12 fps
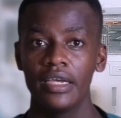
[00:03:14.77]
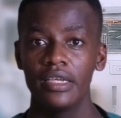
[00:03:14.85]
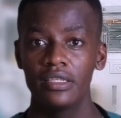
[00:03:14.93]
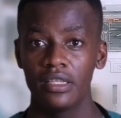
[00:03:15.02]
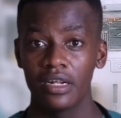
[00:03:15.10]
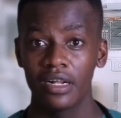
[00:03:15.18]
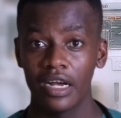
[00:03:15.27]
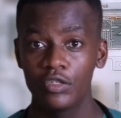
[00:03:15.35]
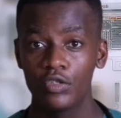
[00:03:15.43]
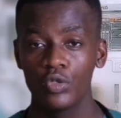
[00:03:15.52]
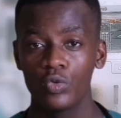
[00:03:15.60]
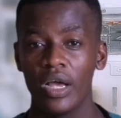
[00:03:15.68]
Eastern
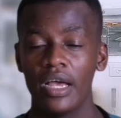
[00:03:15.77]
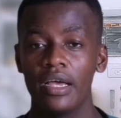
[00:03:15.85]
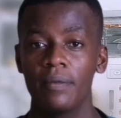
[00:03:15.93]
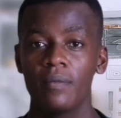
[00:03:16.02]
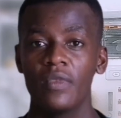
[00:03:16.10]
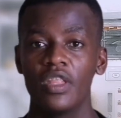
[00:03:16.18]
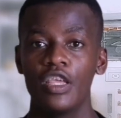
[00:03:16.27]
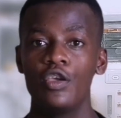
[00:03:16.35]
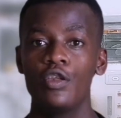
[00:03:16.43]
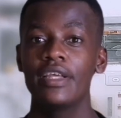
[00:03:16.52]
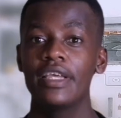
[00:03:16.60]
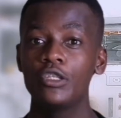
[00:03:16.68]
countries where
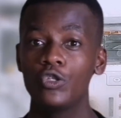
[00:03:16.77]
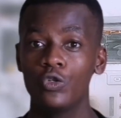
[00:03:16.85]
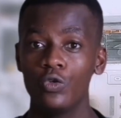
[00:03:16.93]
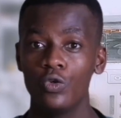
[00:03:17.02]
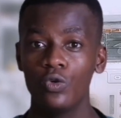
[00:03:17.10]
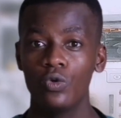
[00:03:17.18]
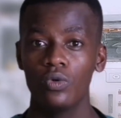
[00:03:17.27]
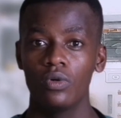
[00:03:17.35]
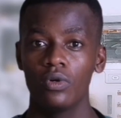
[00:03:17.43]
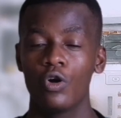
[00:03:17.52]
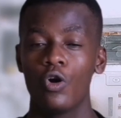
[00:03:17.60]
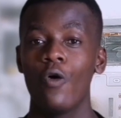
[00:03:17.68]
you don't get to
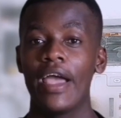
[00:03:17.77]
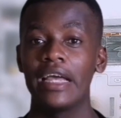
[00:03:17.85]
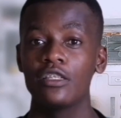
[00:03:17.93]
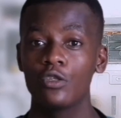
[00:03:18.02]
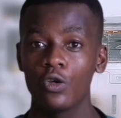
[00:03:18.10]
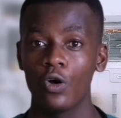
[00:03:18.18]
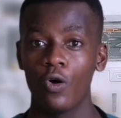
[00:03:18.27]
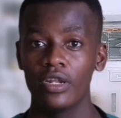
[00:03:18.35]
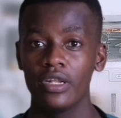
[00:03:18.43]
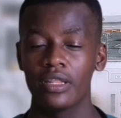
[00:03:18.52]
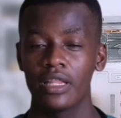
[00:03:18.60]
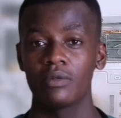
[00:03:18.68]
go
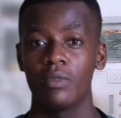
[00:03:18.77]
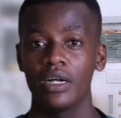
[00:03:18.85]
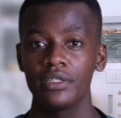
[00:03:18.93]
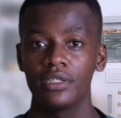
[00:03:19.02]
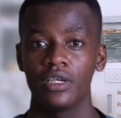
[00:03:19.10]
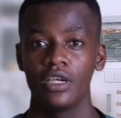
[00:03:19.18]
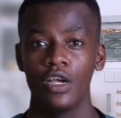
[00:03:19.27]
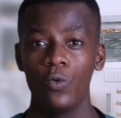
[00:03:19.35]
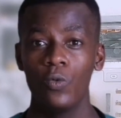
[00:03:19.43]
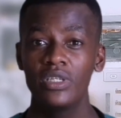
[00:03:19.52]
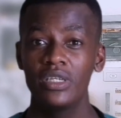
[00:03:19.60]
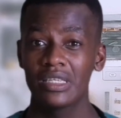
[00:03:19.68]
hands-on that much,
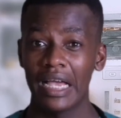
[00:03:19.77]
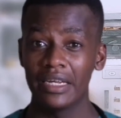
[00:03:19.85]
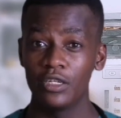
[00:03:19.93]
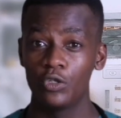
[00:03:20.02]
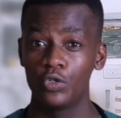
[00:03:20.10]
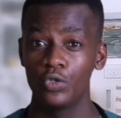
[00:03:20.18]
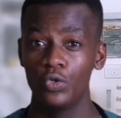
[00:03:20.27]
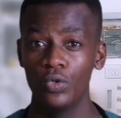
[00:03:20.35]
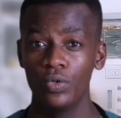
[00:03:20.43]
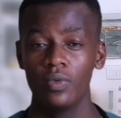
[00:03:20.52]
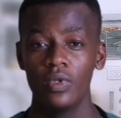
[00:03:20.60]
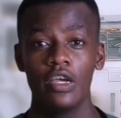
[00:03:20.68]
which is kind of
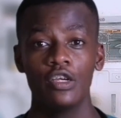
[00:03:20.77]
true.